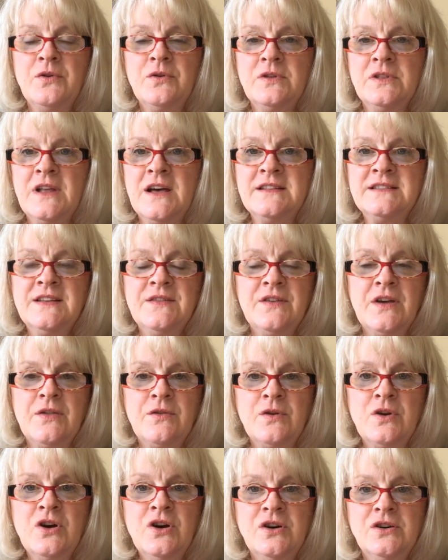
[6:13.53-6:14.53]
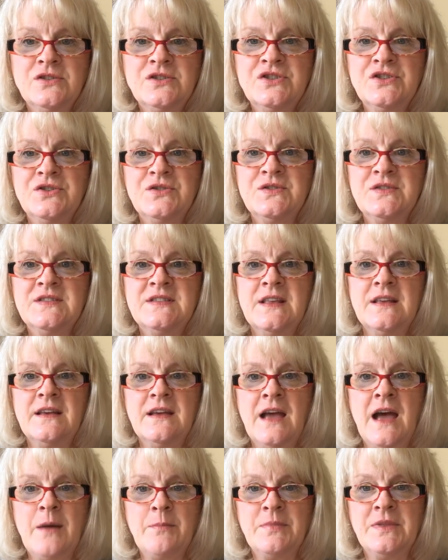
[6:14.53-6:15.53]
lots of other cultures'
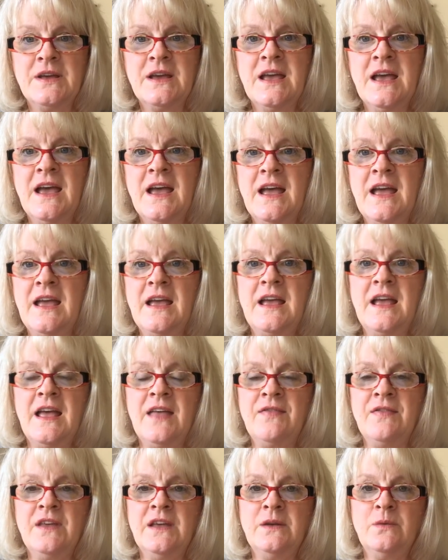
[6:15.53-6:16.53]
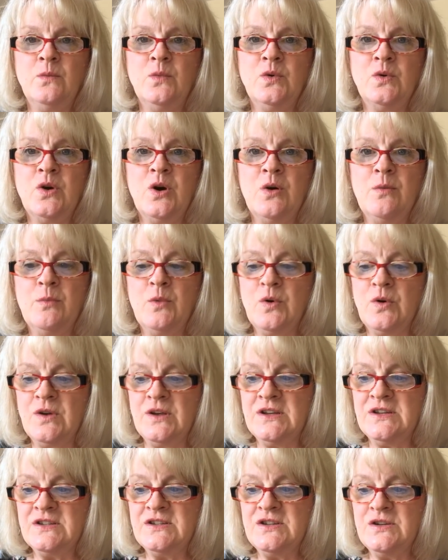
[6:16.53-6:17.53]
applique, and then we'll go more
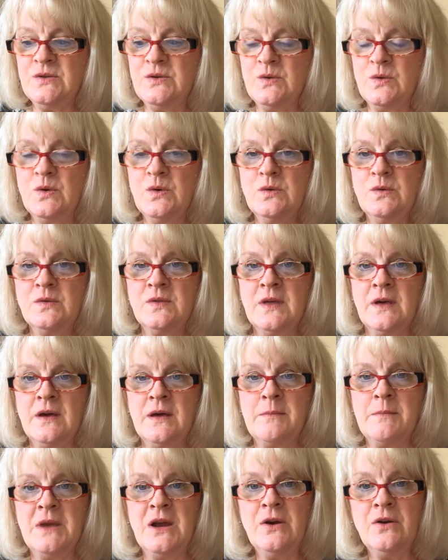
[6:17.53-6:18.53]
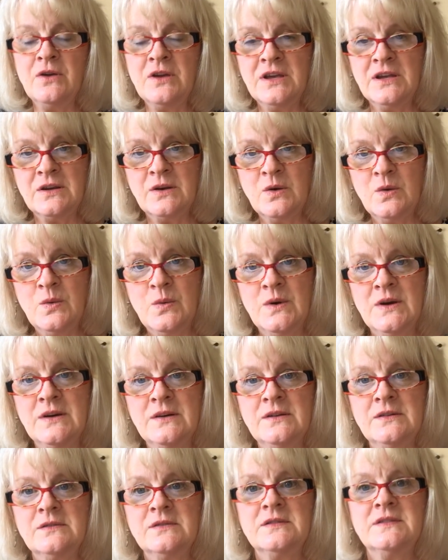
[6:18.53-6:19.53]
into the American
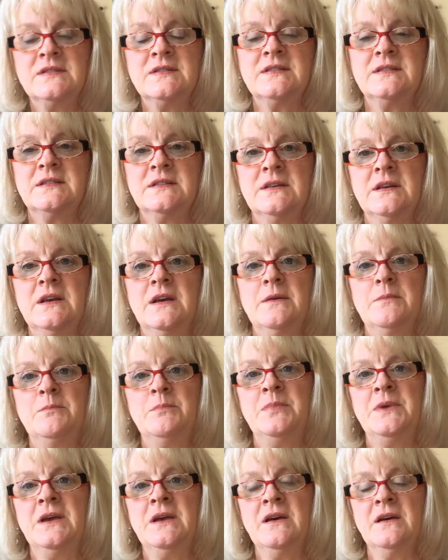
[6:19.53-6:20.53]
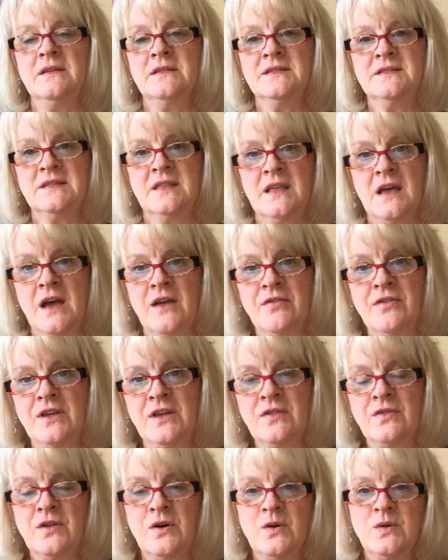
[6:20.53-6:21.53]
quilts, because I
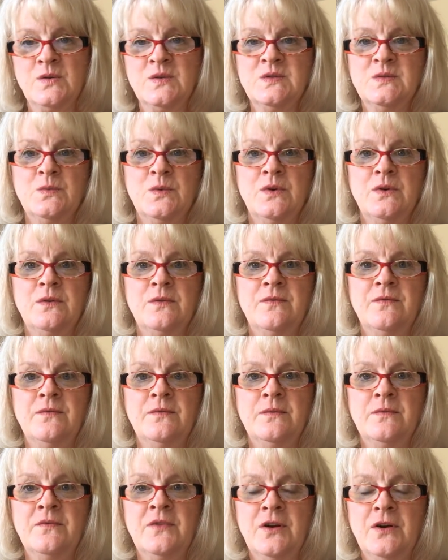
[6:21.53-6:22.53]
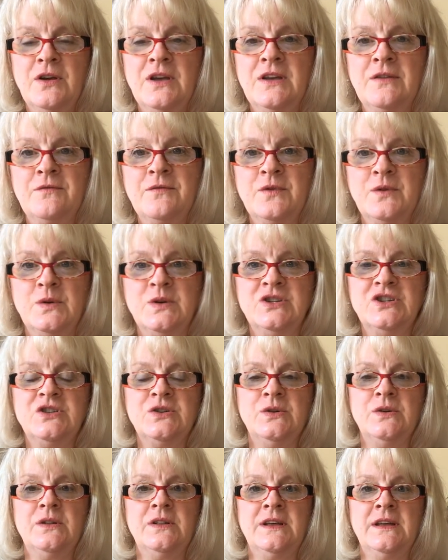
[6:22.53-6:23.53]
think those were very
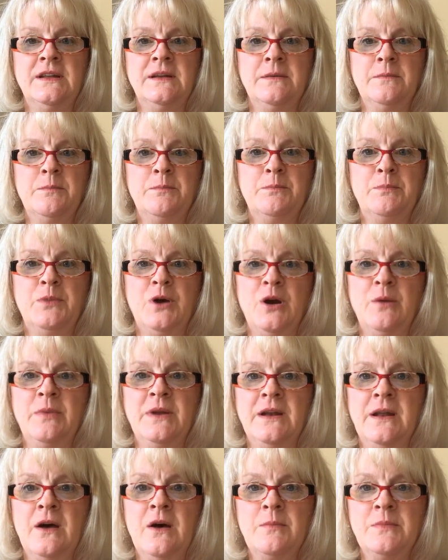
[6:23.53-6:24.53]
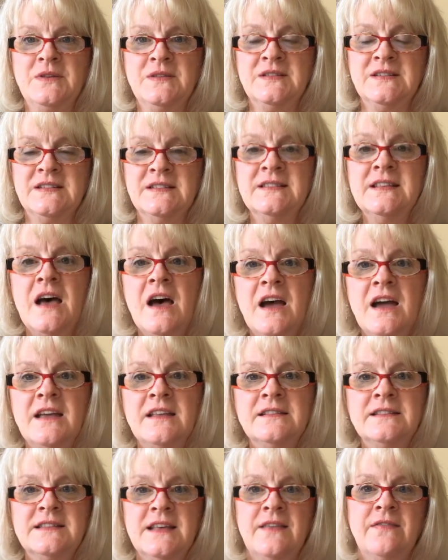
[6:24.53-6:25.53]
influential in Barb and Alma's
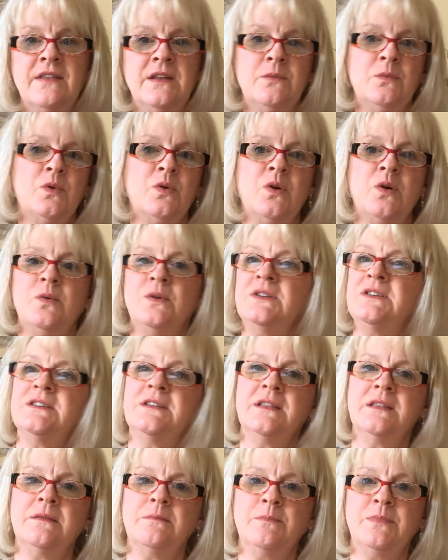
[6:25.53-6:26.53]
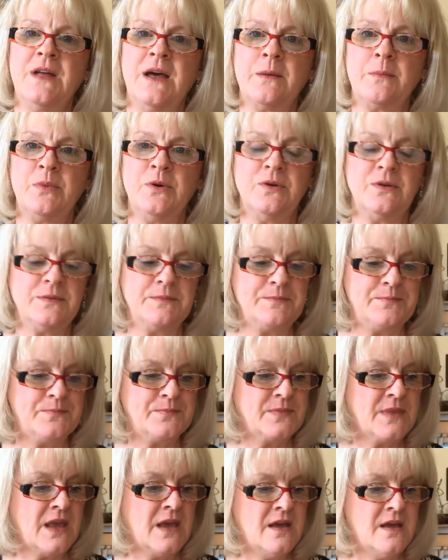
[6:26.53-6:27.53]
designs, and then we'll go into Blackbird.
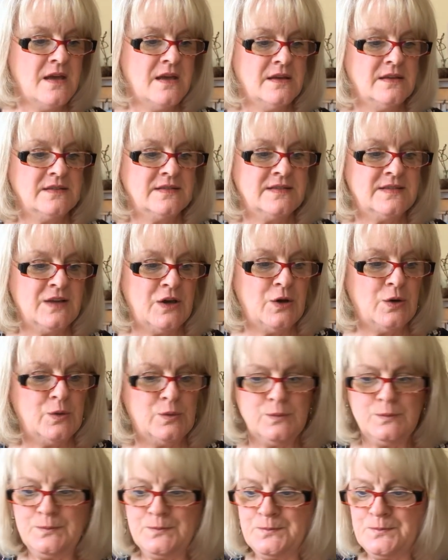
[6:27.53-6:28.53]
So